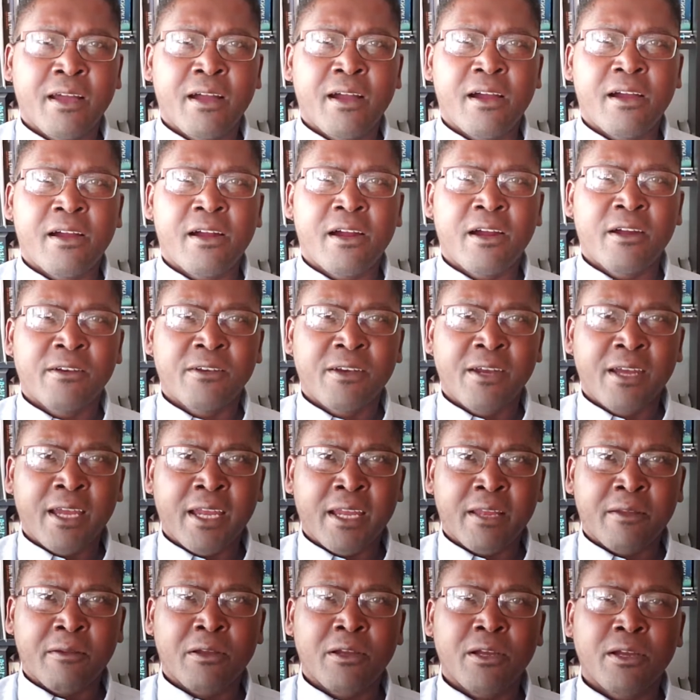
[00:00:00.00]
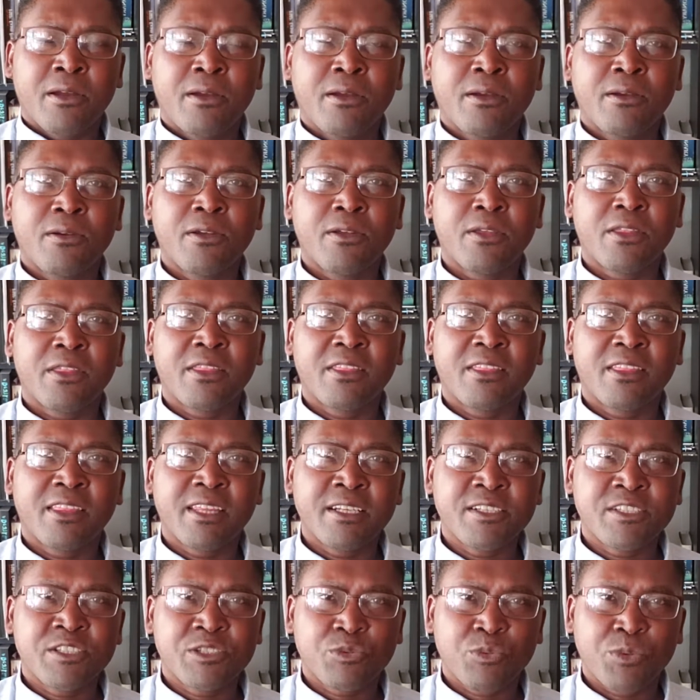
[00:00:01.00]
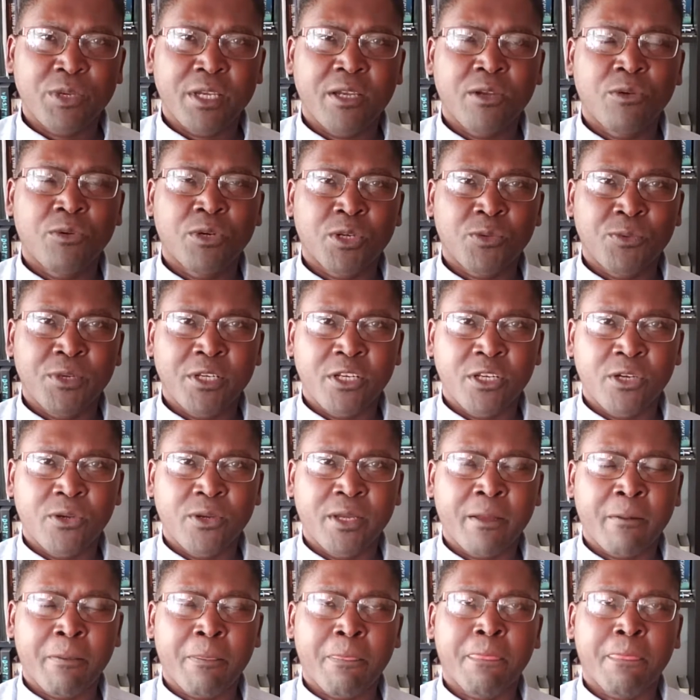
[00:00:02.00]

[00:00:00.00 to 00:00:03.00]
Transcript: All right, this week, what are we doing?